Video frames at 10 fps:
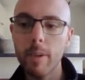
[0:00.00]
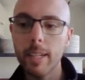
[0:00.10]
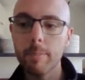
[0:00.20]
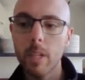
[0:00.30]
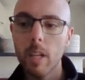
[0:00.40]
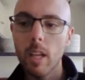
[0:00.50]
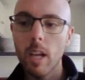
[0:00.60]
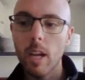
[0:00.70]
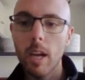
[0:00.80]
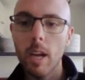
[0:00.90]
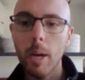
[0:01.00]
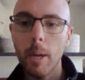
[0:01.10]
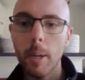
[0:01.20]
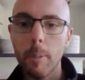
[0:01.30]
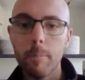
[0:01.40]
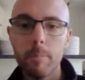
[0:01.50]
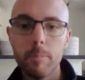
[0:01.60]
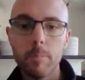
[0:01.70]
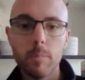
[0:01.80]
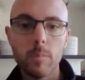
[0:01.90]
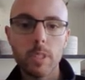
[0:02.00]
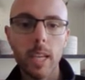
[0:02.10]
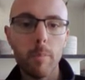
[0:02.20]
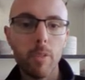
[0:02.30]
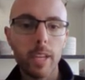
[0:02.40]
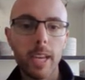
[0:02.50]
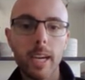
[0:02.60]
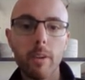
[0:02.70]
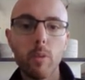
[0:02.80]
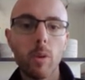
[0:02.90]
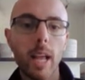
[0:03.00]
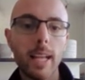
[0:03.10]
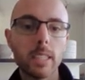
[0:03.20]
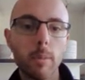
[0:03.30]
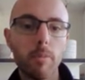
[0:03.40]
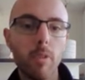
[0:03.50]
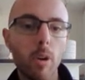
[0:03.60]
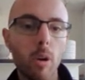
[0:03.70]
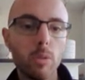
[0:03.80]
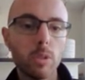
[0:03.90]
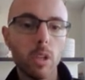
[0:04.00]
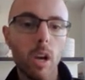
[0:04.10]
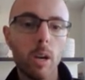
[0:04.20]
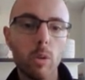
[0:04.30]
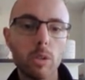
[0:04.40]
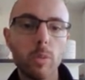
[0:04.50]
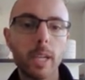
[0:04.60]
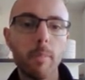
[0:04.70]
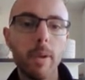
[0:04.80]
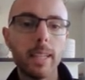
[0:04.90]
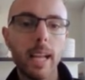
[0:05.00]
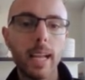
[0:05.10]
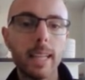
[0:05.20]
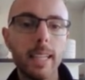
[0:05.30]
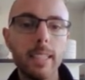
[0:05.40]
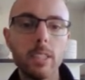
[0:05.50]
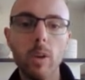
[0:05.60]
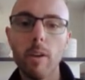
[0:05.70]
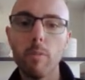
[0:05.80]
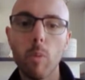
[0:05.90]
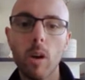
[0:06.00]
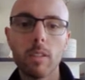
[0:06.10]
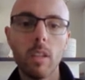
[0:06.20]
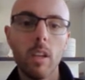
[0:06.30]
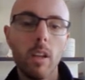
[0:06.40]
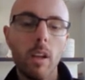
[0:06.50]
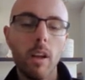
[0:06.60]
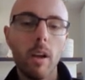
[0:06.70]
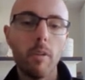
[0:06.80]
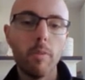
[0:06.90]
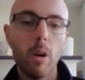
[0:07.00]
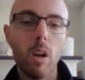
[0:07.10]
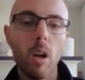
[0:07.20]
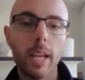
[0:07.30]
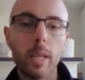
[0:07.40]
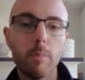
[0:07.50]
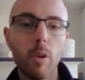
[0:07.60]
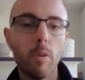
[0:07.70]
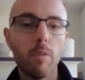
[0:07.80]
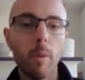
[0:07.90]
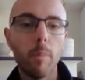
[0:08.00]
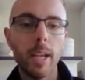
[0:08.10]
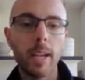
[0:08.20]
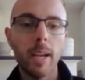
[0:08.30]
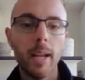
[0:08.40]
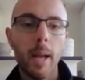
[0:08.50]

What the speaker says: it. Same thing here if you want to add some photos. I always recommend at least to have one photo, like your profile pic.